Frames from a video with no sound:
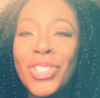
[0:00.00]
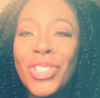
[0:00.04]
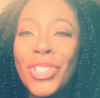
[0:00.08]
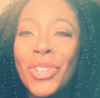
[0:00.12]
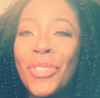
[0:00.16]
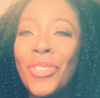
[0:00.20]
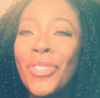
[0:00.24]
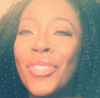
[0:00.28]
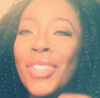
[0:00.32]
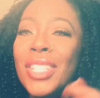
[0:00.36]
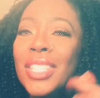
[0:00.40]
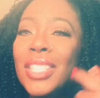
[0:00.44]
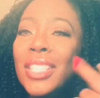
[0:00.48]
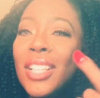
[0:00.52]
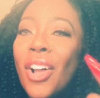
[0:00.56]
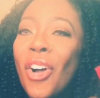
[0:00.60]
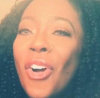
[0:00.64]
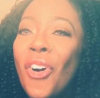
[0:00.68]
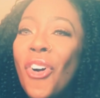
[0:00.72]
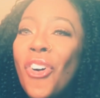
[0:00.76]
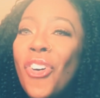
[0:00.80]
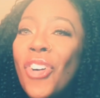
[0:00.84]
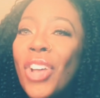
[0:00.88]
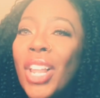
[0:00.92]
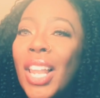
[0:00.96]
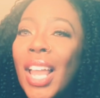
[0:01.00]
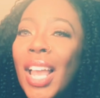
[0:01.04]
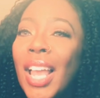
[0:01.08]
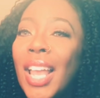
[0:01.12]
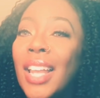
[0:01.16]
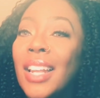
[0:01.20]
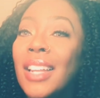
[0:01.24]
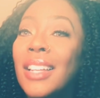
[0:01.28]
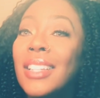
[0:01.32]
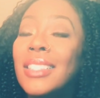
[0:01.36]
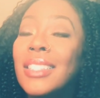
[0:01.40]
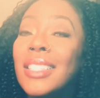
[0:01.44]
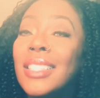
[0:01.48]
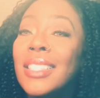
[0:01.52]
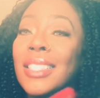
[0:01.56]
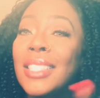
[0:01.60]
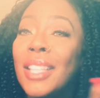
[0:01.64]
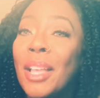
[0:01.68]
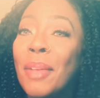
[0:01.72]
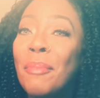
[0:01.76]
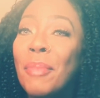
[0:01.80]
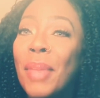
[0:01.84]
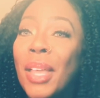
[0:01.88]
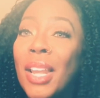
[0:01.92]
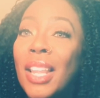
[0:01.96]
So if this is an old client, and this is
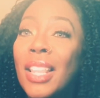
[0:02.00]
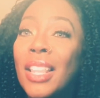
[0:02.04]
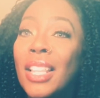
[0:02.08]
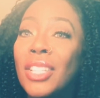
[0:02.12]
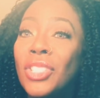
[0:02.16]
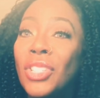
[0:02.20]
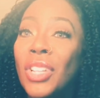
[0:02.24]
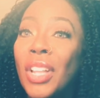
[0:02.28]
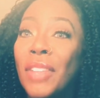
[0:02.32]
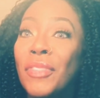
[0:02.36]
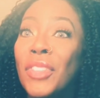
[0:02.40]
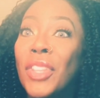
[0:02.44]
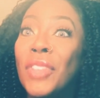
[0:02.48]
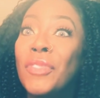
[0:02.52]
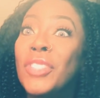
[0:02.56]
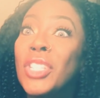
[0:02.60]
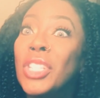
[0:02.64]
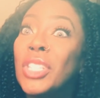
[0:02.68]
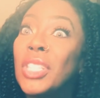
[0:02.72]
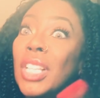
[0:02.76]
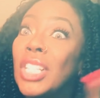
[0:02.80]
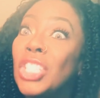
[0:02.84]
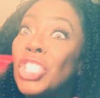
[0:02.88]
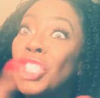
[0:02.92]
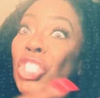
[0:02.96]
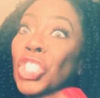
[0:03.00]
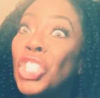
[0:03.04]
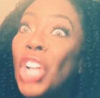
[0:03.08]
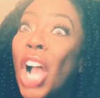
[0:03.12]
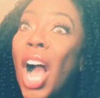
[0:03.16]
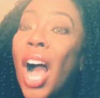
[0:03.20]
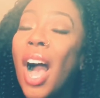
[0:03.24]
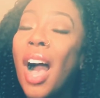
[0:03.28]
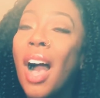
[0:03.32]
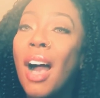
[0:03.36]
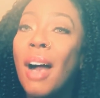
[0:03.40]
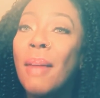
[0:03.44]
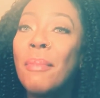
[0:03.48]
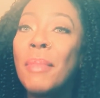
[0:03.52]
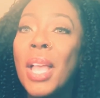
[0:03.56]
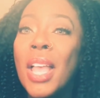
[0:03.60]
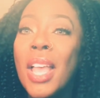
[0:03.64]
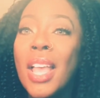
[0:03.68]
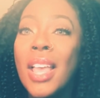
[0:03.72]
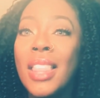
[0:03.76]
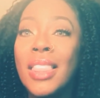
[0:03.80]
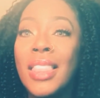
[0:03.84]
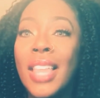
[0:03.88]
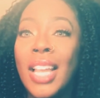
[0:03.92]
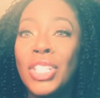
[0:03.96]
somebody that you left, if this is a job
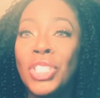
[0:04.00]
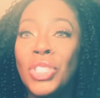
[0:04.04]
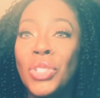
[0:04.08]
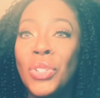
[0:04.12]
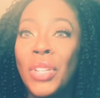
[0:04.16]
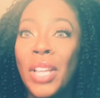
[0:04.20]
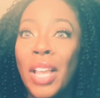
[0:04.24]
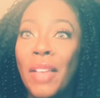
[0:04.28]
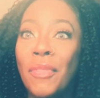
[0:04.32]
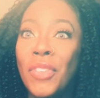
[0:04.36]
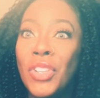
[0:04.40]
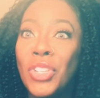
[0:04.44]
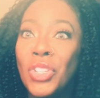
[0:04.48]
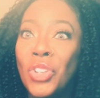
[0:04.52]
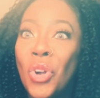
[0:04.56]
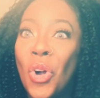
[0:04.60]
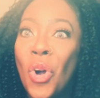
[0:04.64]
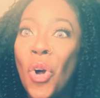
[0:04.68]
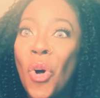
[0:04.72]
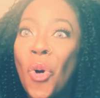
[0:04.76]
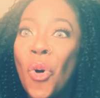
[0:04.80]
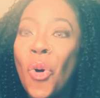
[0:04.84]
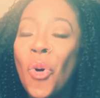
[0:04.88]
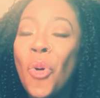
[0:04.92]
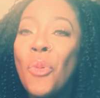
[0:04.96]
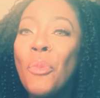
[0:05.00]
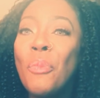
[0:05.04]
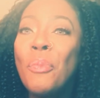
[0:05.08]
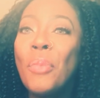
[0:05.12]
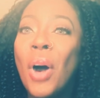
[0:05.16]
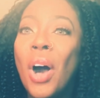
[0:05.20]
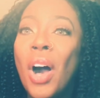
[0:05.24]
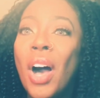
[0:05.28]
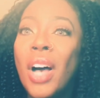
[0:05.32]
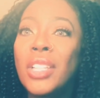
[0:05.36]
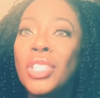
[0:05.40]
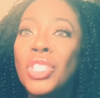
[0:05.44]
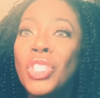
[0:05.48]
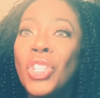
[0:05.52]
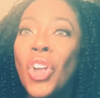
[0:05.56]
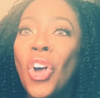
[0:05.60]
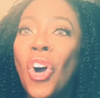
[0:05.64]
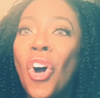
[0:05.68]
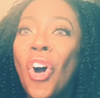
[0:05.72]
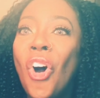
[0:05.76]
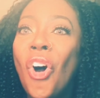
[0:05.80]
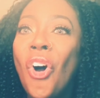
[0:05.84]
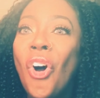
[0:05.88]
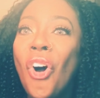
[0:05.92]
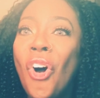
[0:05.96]
that you left and your old boss
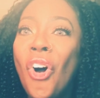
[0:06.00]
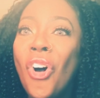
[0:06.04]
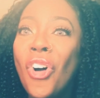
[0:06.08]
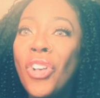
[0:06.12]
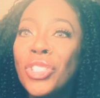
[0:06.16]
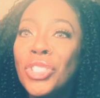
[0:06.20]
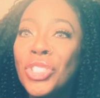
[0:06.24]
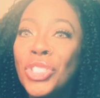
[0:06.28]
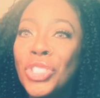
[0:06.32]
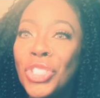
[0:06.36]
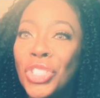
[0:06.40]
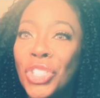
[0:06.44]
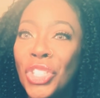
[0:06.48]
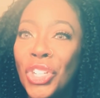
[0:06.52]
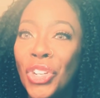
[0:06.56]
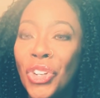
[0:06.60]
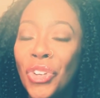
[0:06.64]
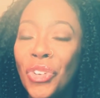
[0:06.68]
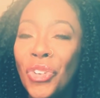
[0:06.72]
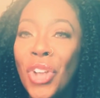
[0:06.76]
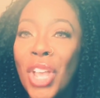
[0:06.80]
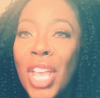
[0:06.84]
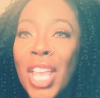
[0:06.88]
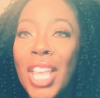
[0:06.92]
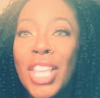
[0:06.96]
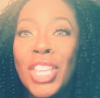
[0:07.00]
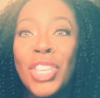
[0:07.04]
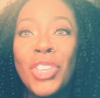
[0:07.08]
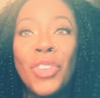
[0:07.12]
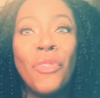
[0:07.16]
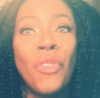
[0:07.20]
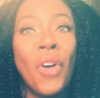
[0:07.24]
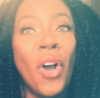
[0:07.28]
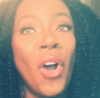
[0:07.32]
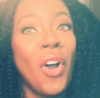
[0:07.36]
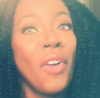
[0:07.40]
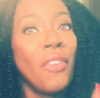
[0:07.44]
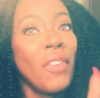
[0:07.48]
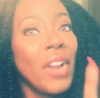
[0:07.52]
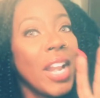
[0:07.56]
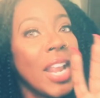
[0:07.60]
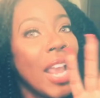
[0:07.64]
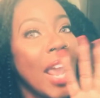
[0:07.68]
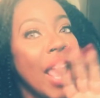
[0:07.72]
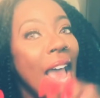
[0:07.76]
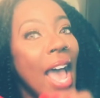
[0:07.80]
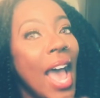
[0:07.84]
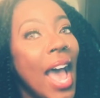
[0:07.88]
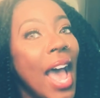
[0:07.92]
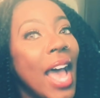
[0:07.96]
calls you, you've already
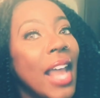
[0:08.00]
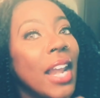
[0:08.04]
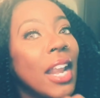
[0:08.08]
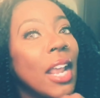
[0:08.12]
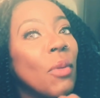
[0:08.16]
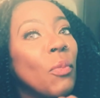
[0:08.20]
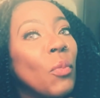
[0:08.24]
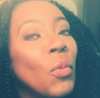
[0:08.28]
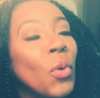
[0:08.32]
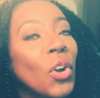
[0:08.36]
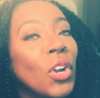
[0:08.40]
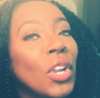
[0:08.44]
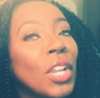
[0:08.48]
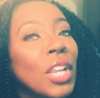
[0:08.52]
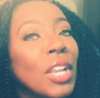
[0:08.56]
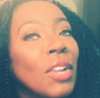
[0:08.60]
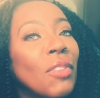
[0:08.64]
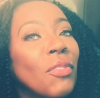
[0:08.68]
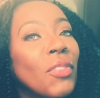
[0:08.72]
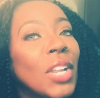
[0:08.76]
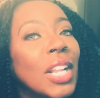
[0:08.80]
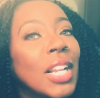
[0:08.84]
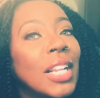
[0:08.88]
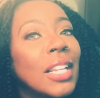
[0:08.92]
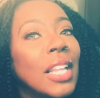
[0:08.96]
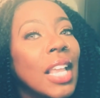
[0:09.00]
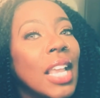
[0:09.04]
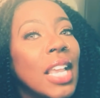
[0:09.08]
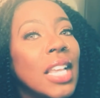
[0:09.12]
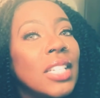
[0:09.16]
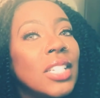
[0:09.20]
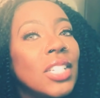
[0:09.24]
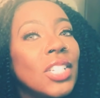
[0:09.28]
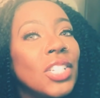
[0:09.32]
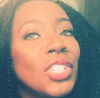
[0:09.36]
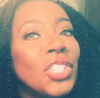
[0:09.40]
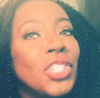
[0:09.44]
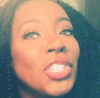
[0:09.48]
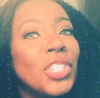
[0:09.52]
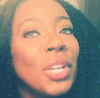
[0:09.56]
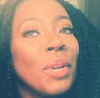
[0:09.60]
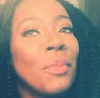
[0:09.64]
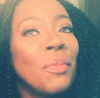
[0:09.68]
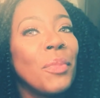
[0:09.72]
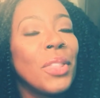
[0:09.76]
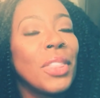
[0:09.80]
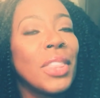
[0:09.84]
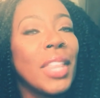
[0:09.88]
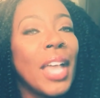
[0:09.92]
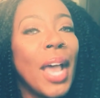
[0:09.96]
had a working
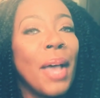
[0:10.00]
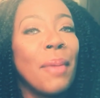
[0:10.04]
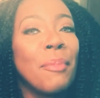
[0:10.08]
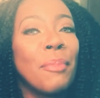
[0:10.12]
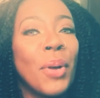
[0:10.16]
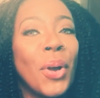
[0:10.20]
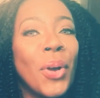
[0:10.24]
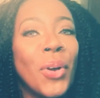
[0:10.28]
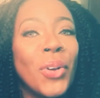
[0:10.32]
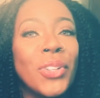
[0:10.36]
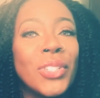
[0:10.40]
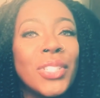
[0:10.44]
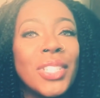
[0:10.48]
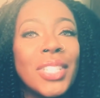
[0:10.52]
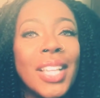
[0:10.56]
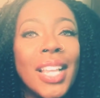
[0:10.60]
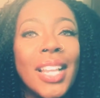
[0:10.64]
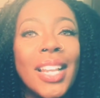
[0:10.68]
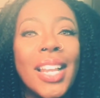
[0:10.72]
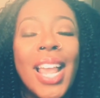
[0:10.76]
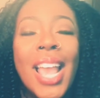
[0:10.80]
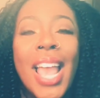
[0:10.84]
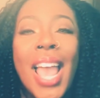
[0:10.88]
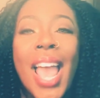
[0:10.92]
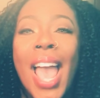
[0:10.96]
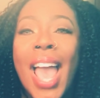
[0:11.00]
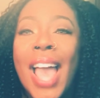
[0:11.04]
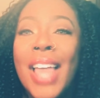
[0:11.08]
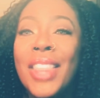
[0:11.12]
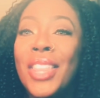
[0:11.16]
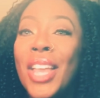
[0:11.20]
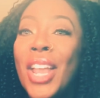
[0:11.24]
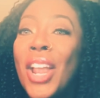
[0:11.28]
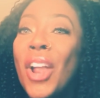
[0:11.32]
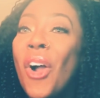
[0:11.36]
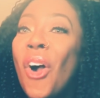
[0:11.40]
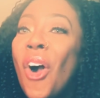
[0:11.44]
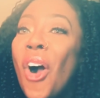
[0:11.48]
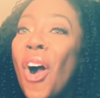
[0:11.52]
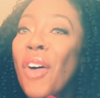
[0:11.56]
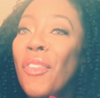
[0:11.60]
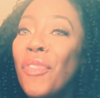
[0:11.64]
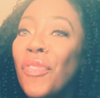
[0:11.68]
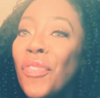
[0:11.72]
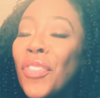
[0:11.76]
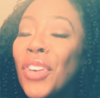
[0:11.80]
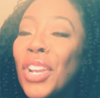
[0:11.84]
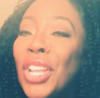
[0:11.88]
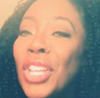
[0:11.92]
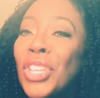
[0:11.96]
relationship with that person and they're
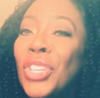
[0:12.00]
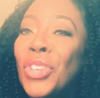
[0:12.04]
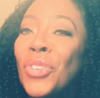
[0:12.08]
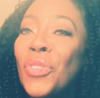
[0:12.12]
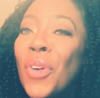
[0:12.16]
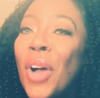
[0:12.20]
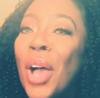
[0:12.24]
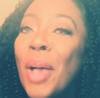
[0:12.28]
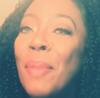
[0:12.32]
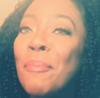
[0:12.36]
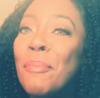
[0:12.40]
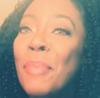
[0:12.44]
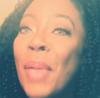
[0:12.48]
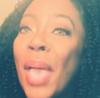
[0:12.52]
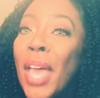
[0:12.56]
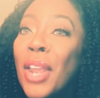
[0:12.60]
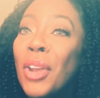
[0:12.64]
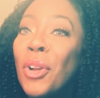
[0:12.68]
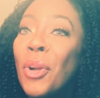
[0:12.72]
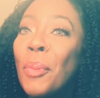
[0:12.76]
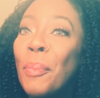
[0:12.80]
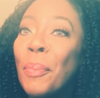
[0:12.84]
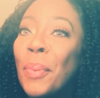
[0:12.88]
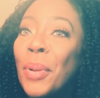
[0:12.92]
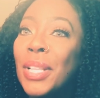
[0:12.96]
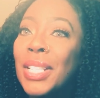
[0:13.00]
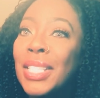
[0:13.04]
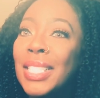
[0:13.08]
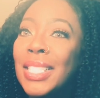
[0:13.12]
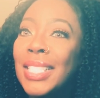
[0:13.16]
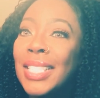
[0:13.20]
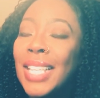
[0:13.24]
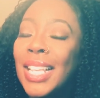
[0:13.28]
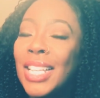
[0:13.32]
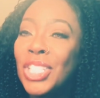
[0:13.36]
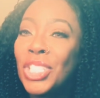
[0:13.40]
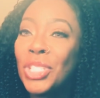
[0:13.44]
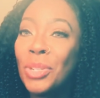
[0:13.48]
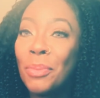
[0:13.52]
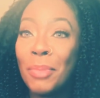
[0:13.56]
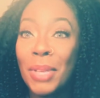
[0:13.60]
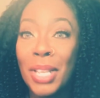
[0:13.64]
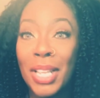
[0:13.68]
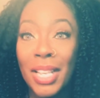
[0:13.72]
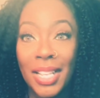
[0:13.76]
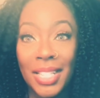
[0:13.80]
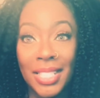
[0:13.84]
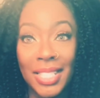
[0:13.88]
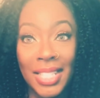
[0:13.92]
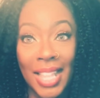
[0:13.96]
offering you a better position
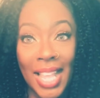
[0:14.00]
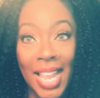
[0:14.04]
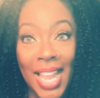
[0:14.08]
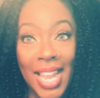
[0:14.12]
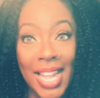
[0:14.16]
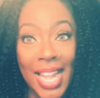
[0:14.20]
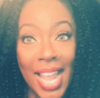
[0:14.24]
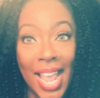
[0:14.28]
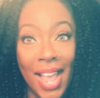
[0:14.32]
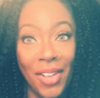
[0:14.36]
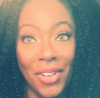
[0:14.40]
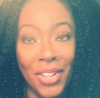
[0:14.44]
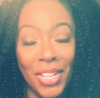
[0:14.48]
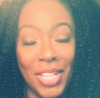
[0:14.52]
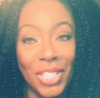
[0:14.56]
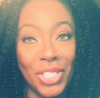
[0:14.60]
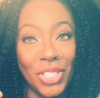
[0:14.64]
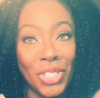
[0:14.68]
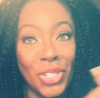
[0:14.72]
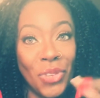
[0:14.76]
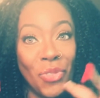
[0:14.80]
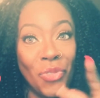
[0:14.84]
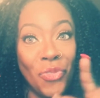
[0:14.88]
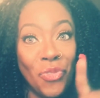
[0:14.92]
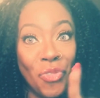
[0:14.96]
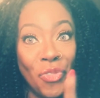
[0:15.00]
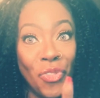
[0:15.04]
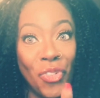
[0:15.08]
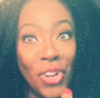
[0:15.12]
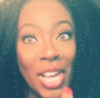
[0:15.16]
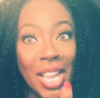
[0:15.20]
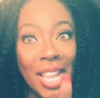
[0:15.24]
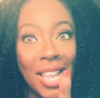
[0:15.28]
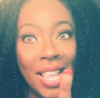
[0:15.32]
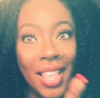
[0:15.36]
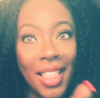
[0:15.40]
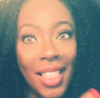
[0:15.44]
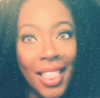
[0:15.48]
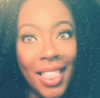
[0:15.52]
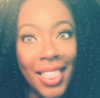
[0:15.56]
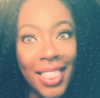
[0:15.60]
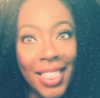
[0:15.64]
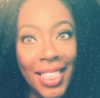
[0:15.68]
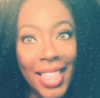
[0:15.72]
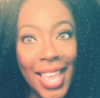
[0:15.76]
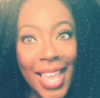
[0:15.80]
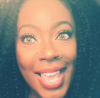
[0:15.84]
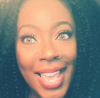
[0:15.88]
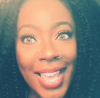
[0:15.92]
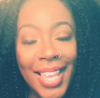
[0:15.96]
because they now get to
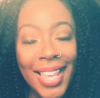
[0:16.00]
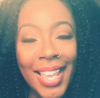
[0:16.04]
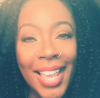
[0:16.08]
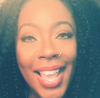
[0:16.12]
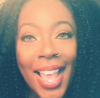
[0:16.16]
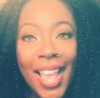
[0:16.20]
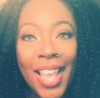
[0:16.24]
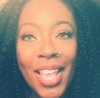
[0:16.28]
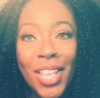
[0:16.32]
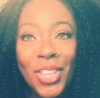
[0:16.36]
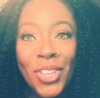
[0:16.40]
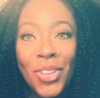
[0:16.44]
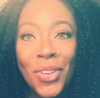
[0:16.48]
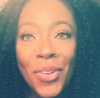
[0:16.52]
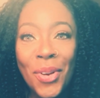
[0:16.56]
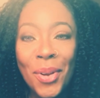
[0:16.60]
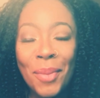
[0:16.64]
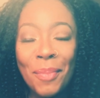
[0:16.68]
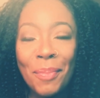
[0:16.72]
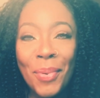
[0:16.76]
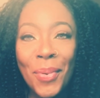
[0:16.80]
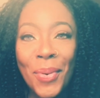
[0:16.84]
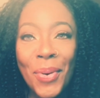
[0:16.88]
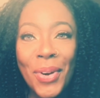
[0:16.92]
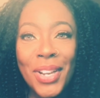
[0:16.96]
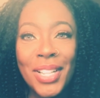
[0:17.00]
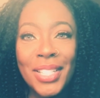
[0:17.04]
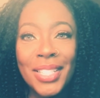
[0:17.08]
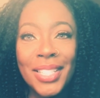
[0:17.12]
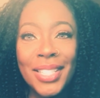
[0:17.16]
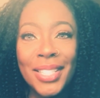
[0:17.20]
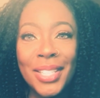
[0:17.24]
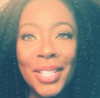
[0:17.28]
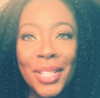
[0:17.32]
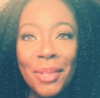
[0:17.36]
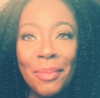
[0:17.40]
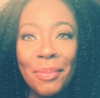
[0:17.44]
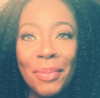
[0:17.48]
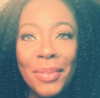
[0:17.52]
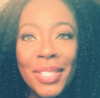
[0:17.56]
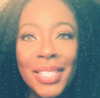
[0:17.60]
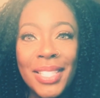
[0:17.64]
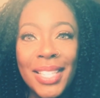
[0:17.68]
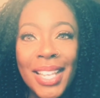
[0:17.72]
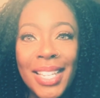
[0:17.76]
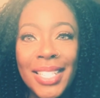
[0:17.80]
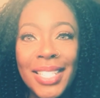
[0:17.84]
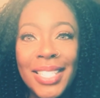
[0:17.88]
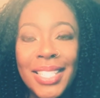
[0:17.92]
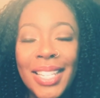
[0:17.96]
rethink your importance to the
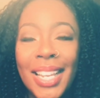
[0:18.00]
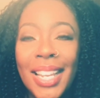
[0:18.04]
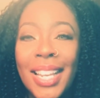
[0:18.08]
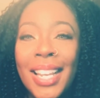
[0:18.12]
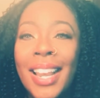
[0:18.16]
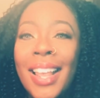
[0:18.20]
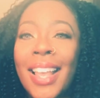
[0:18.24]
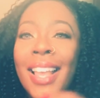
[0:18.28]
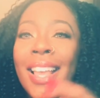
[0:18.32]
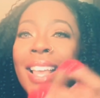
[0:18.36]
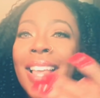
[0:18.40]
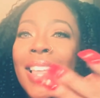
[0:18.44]
position,